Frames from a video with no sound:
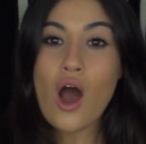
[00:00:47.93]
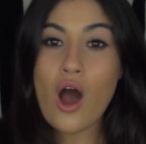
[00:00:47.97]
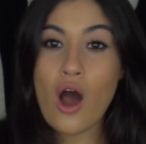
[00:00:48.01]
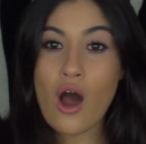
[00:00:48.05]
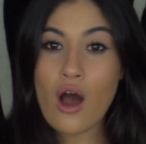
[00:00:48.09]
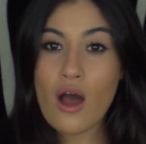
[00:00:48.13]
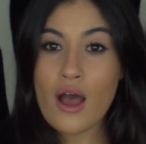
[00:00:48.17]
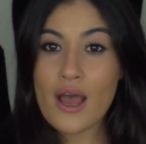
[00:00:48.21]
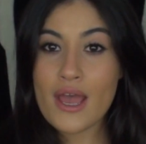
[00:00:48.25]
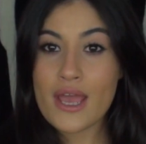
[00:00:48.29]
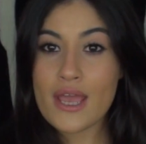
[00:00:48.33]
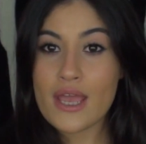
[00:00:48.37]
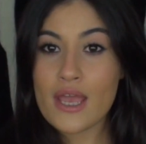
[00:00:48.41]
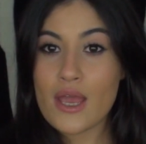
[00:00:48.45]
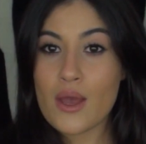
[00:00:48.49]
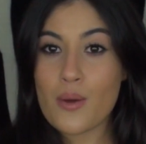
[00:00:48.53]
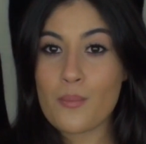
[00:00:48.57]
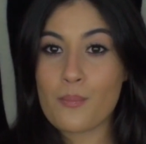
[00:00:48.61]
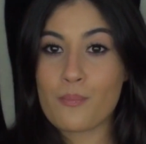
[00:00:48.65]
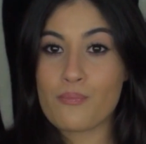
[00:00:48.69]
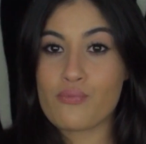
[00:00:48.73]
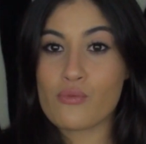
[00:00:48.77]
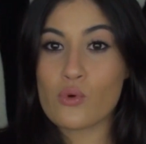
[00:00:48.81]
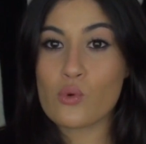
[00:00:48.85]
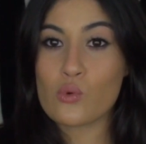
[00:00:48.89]
I
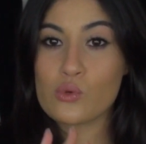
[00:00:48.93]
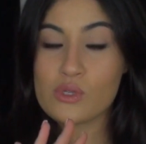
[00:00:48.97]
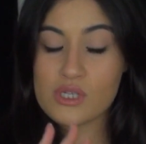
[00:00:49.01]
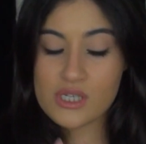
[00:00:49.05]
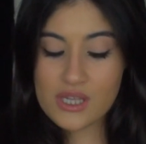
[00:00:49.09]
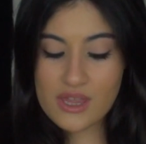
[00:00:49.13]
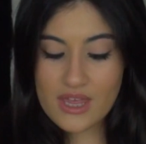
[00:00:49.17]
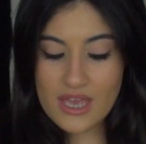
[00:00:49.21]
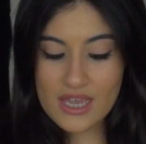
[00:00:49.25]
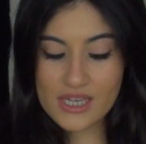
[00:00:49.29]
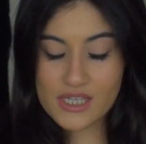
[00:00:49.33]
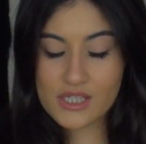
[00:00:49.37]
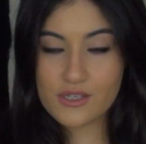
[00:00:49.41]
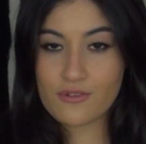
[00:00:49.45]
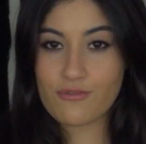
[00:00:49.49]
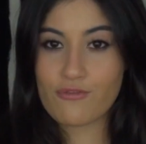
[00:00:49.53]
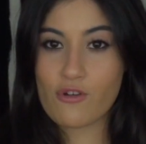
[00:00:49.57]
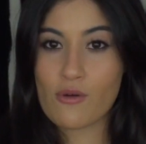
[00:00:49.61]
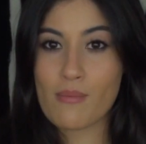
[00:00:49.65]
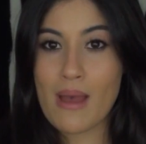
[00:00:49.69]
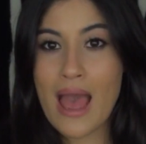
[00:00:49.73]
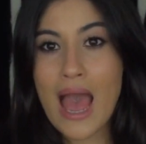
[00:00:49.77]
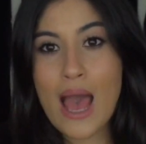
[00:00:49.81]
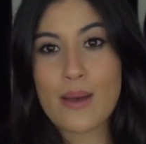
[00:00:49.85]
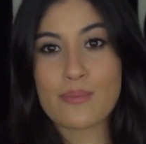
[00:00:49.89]
bought this
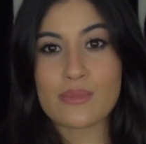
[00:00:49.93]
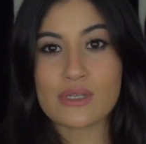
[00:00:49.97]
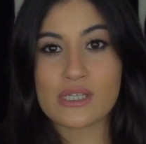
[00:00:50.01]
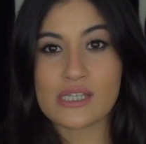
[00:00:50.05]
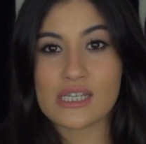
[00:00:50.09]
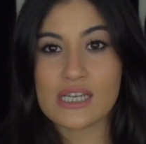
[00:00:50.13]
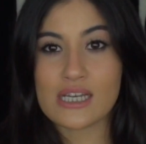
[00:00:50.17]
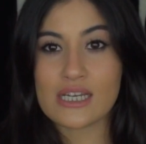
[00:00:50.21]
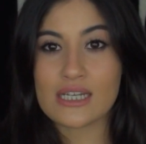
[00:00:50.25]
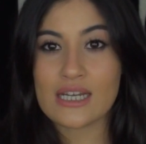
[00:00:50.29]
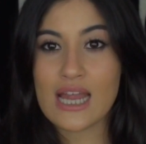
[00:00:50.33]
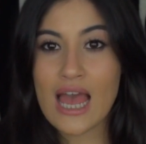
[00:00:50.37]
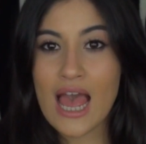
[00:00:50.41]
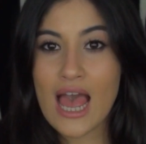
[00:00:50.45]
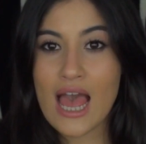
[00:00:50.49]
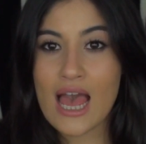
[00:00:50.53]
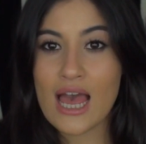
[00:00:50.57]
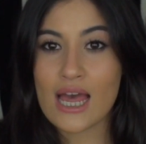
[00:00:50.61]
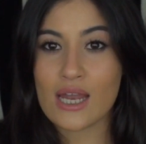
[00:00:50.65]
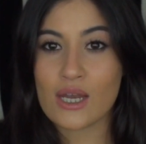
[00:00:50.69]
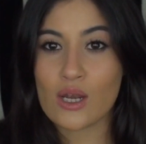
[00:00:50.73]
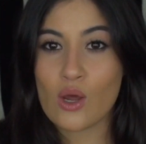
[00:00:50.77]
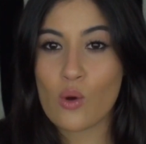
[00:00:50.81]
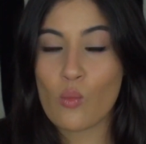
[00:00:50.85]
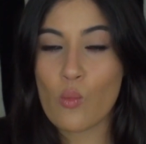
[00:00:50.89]
from Amazon,
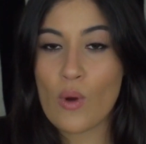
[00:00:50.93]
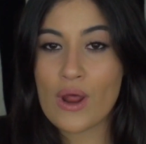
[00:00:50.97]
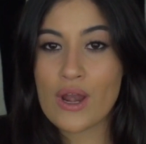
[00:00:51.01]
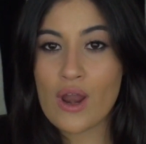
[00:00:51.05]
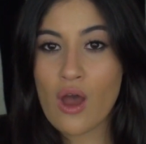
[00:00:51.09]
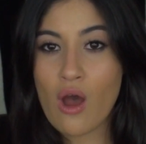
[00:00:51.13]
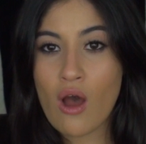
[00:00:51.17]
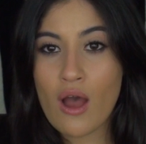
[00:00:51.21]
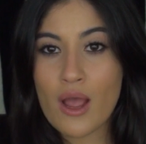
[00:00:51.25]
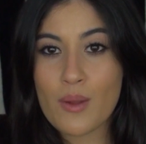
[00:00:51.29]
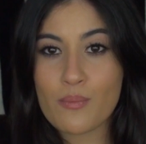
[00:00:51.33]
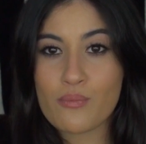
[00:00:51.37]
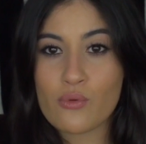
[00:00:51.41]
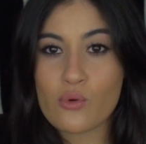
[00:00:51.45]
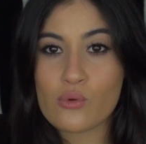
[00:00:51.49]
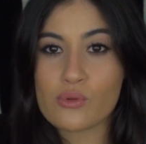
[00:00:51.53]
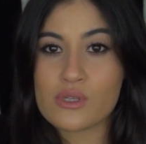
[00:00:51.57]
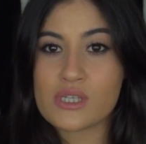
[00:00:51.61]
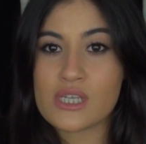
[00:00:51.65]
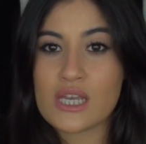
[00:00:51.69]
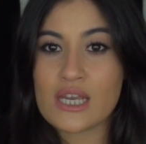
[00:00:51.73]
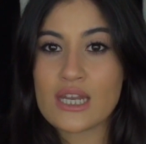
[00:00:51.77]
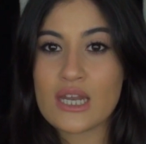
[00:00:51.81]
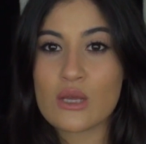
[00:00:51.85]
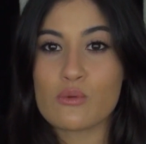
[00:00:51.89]
and when I
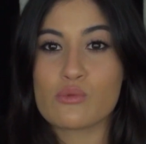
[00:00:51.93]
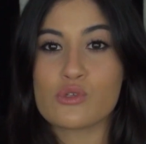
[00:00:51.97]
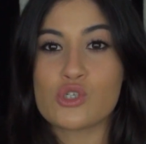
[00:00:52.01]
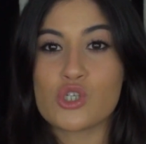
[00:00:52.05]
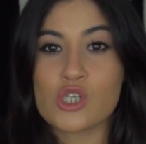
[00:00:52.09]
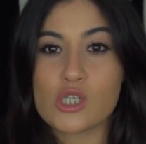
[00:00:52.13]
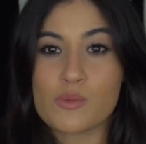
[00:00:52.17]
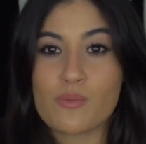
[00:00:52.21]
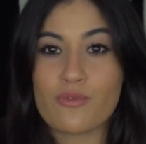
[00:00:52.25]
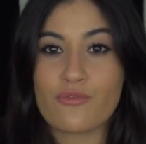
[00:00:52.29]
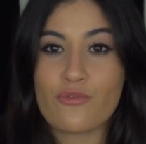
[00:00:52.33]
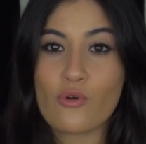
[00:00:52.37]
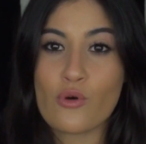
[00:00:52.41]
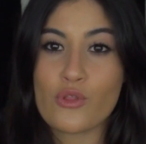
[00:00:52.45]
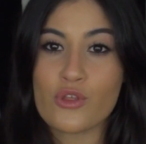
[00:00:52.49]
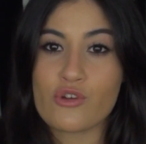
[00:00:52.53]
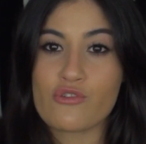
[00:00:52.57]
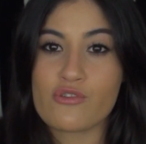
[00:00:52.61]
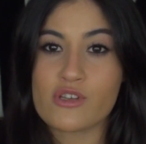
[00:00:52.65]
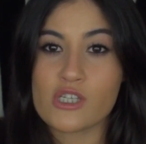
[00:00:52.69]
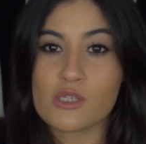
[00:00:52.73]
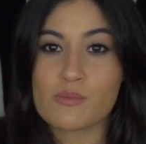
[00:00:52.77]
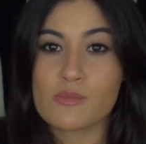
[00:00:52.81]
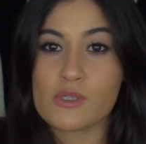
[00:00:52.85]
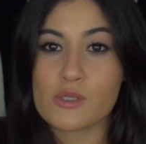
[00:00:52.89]
bought it, it was just before the
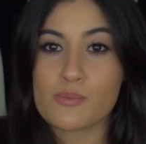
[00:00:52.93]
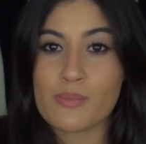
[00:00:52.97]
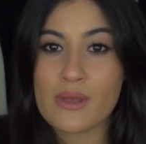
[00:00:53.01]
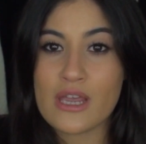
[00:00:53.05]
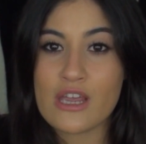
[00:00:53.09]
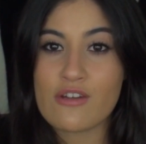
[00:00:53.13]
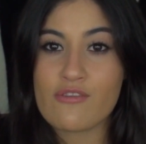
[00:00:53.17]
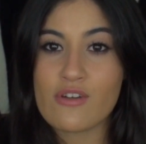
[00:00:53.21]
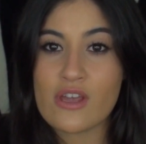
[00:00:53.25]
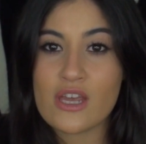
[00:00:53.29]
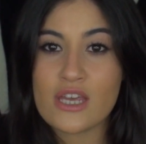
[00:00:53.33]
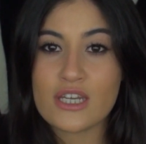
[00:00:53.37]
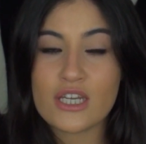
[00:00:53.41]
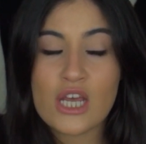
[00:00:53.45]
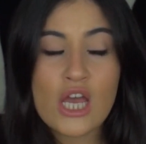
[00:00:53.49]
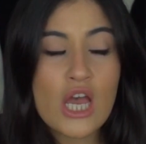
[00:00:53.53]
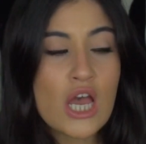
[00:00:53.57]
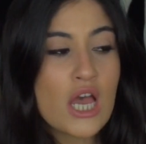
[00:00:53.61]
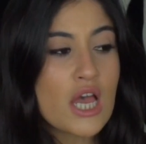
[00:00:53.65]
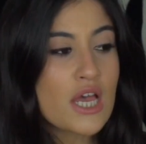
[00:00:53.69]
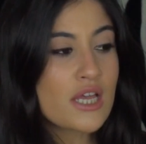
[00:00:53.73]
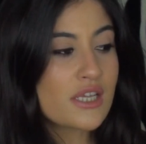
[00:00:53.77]
Christmas period,